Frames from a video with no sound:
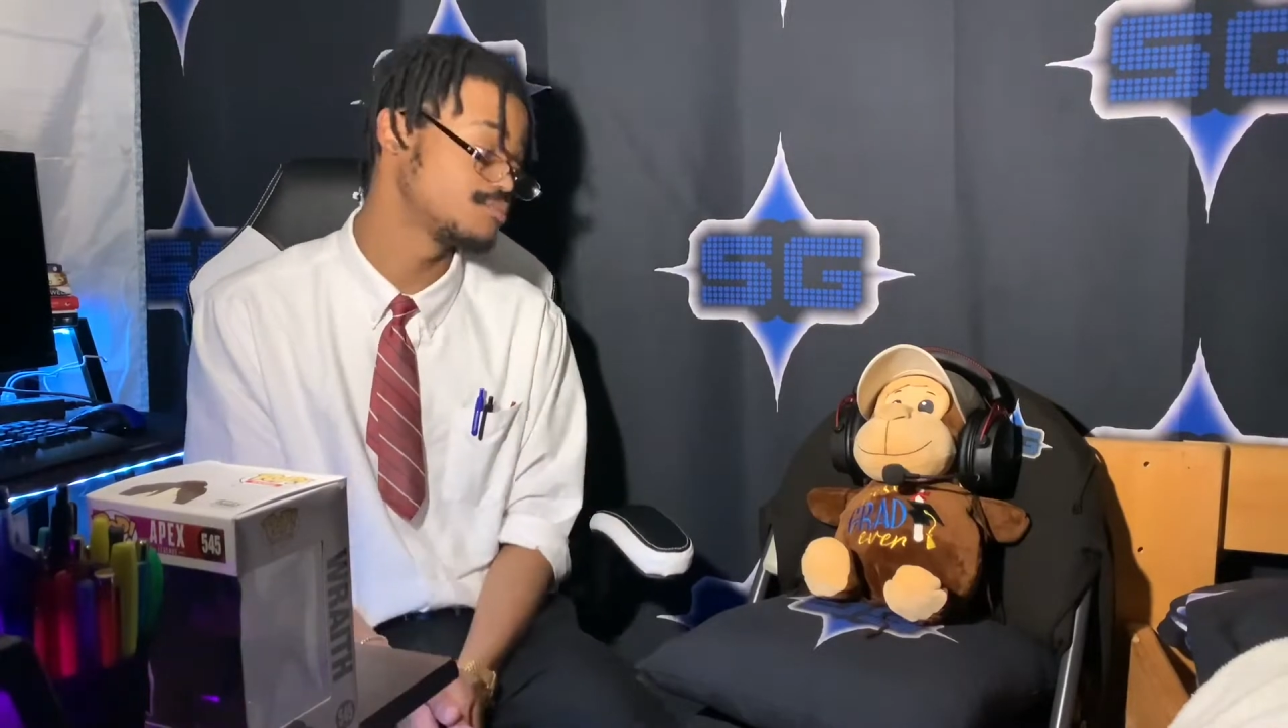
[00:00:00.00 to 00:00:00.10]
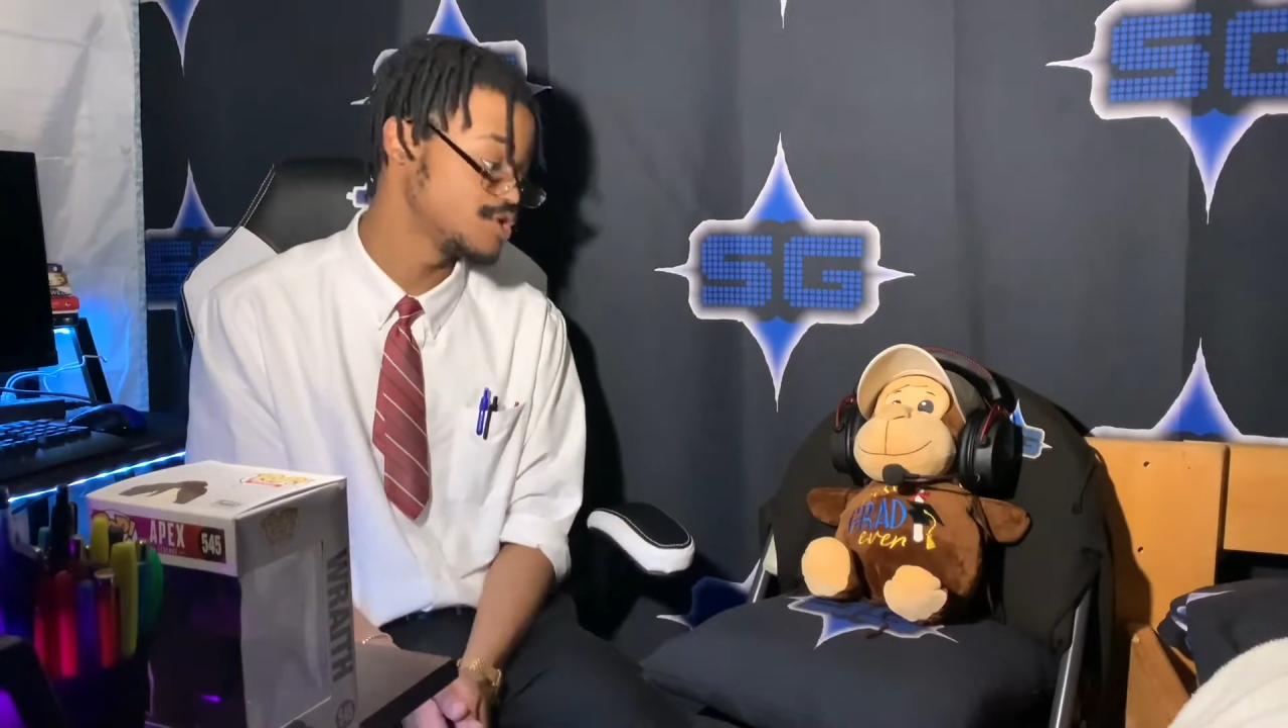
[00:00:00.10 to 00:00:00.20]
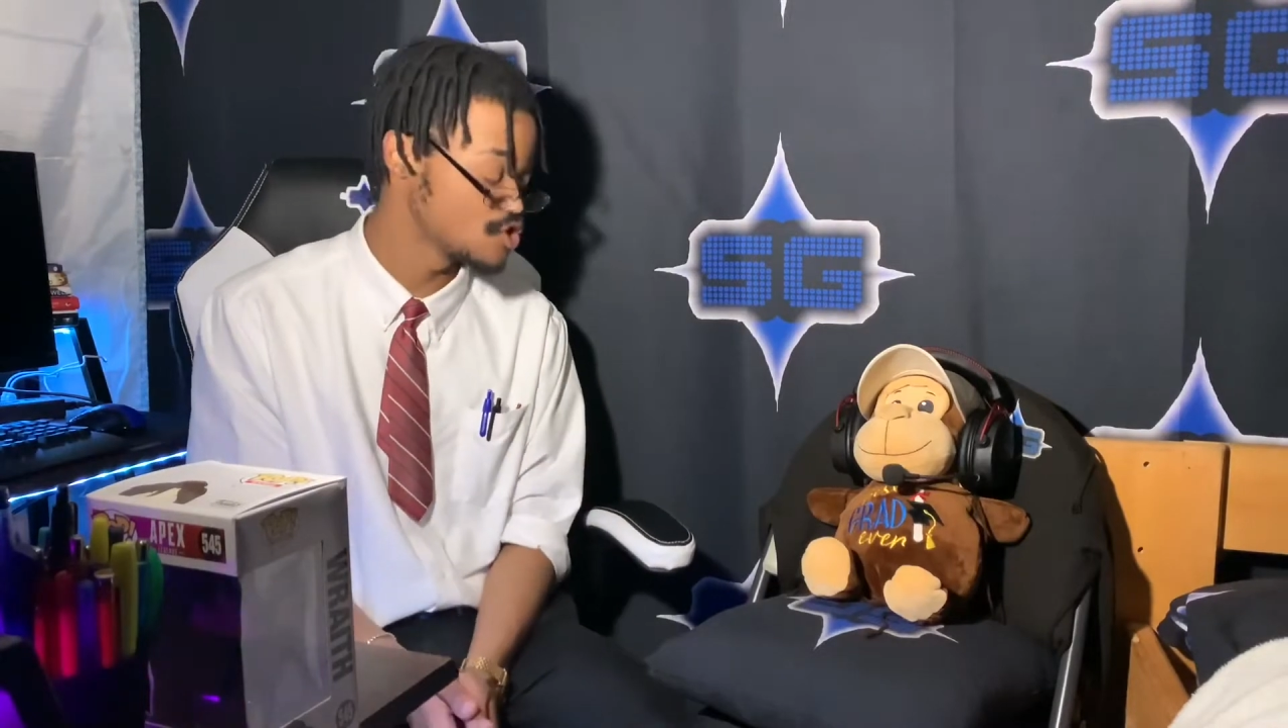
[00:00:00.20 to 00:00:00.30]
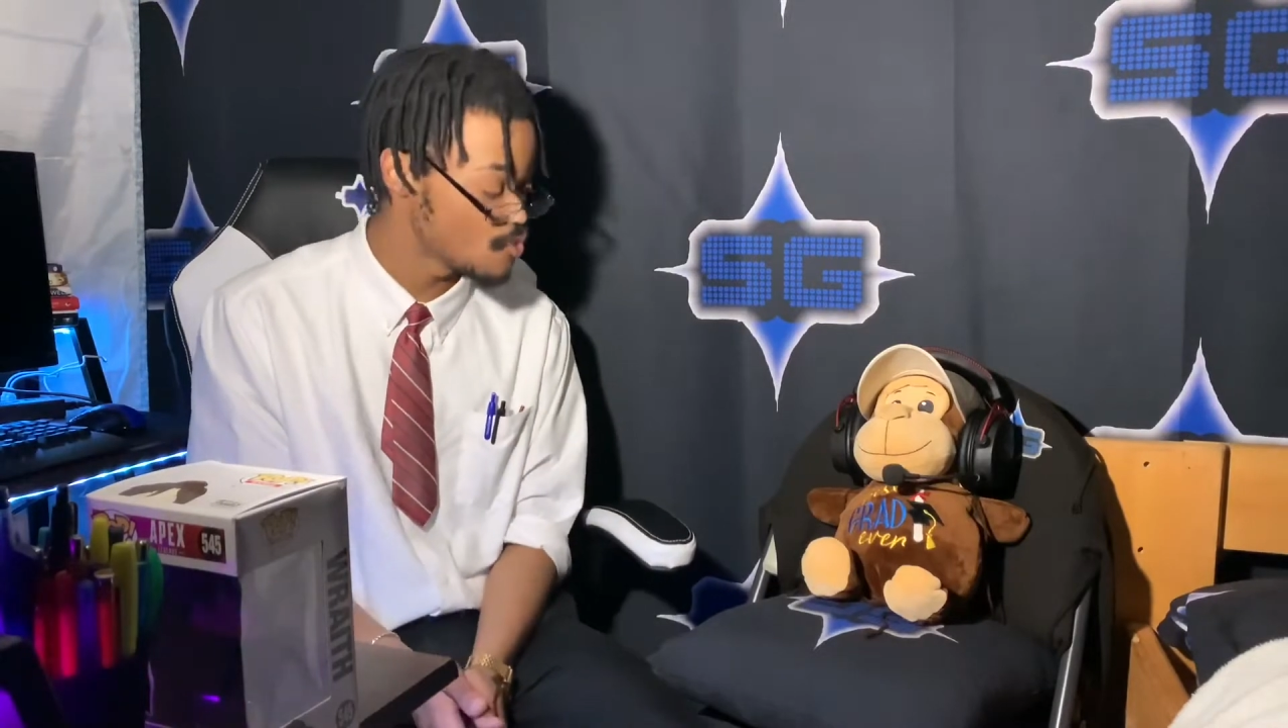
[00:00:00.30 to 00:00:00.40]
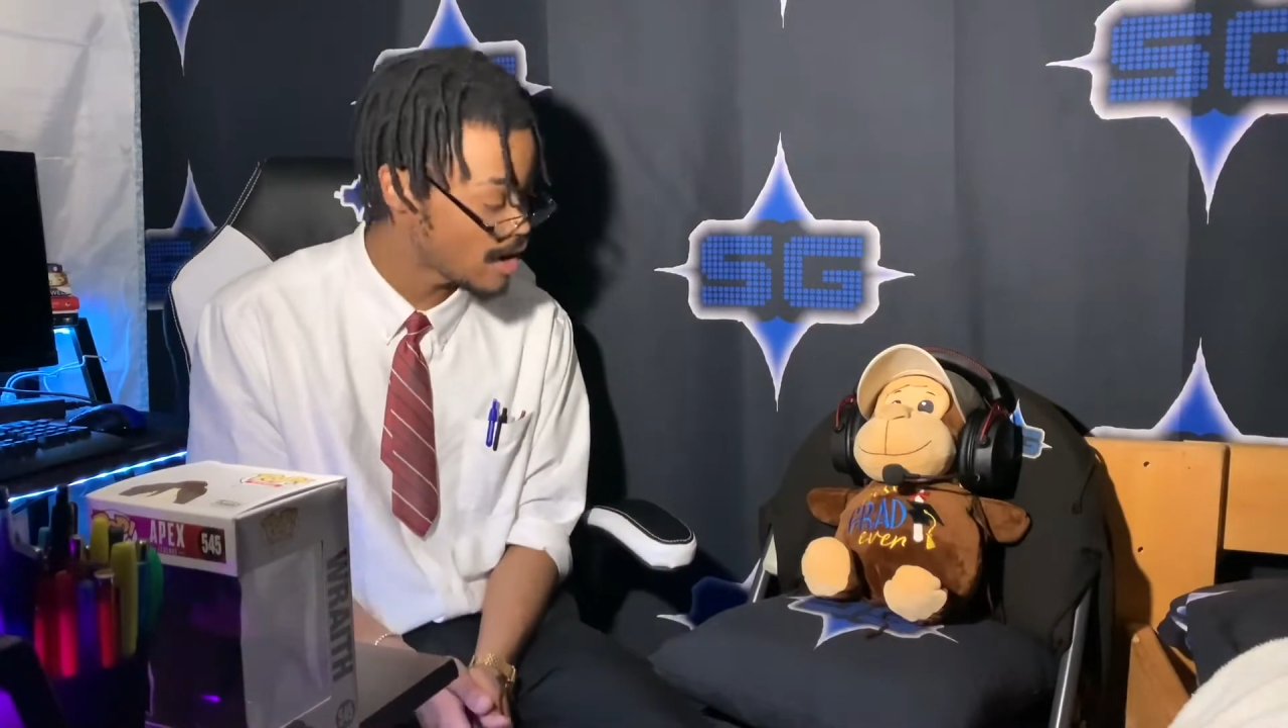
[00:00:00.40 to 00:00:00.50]
you
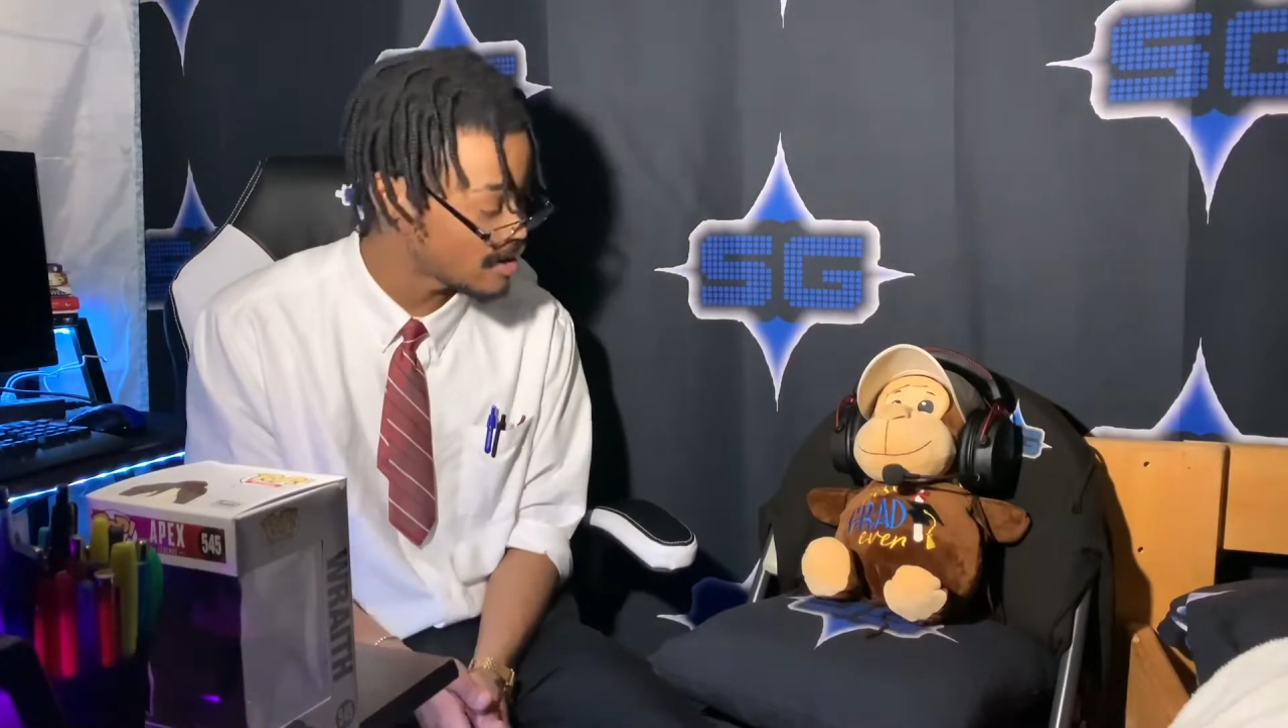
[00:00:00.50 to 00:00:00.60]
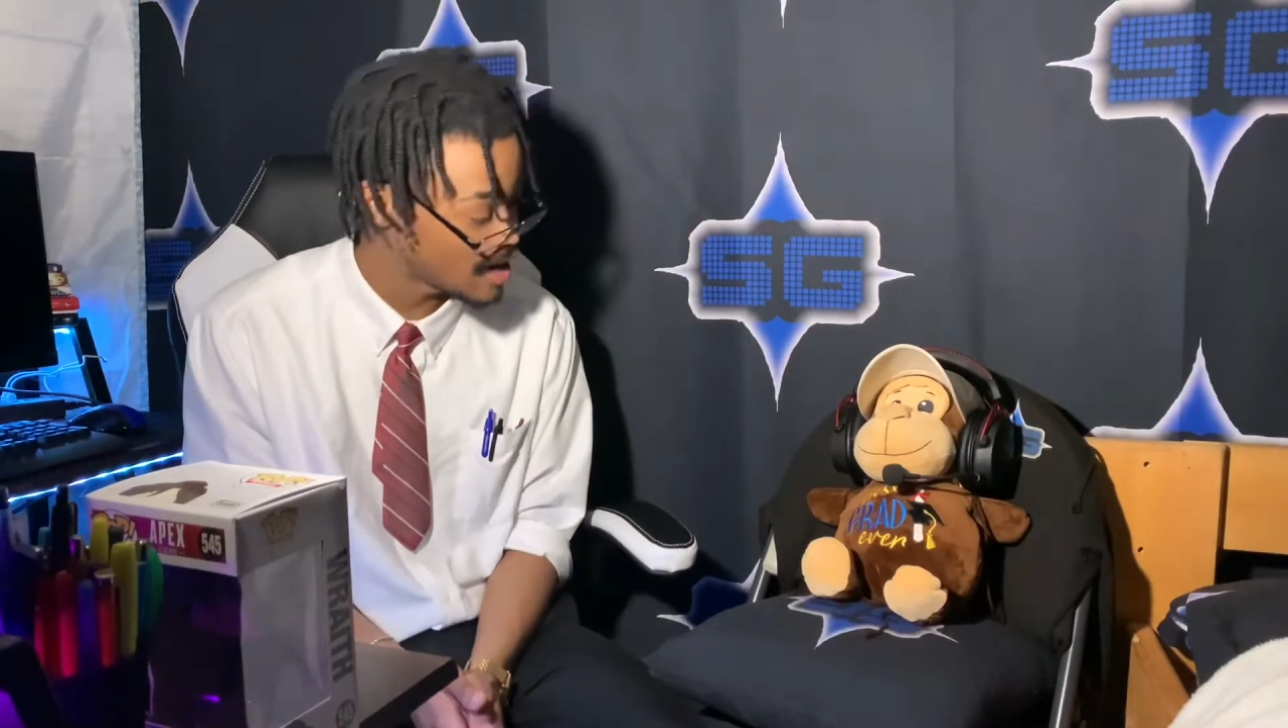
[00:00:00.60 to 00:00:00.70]
in a while.